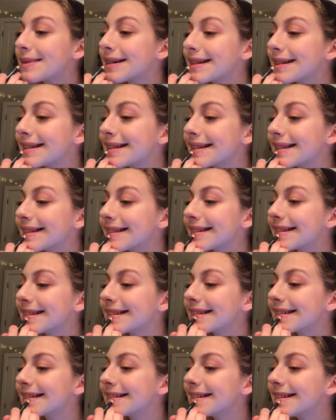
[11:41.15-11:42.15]
I think this
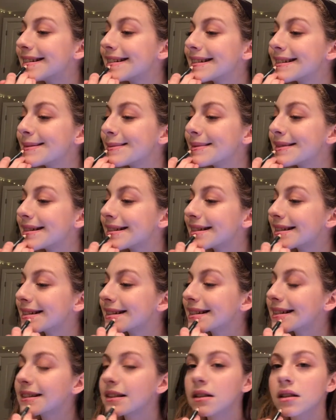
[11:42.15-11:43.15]
is a good shade match.
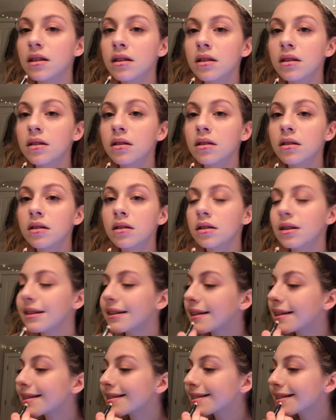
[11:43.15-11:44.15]
Yeah,
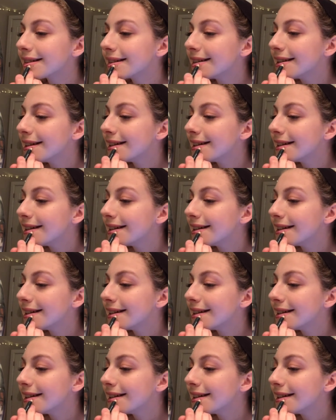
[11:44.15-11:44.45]
that's good.